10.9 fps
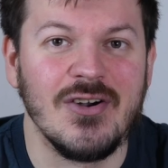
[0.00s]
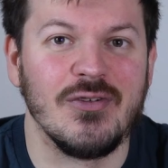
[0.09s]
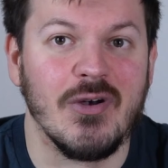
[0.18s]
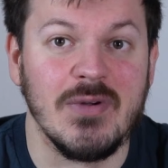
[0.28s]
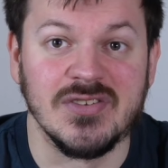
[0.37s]

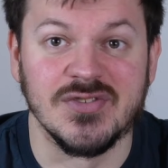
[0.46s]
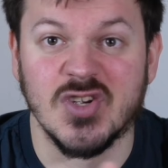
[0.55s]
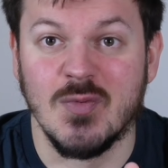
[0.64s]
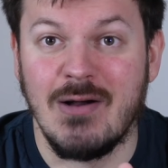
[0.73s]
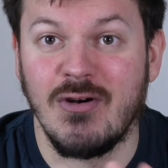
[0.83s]
although it does
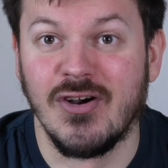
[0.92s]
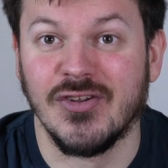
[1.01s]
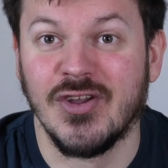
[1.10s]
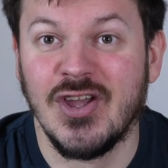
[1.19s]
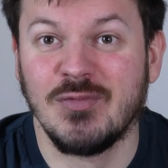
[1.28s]
come out
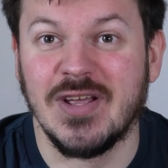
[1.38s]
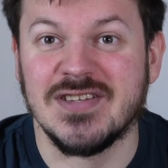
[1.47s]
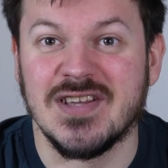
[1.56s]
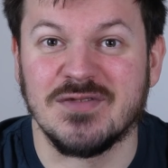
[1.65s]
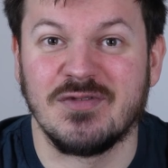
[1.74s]
on
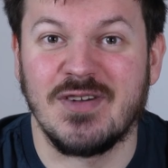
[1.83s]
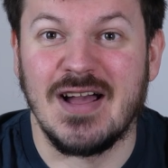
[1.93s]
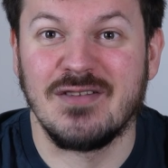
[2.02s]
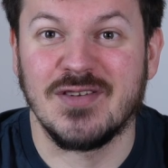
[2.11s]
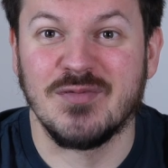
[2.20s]
PlayStation
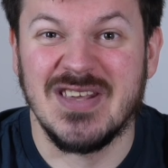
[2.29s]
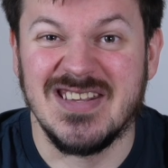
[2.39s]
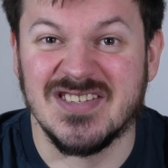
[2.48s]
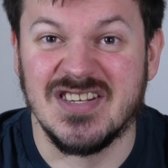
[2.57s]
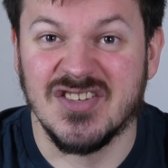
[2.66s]
5 and
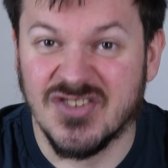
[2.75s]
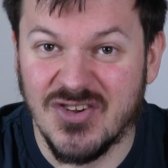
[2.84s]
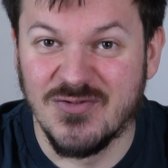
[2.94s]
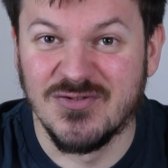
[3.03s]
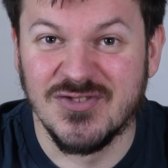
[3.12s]
PC soon,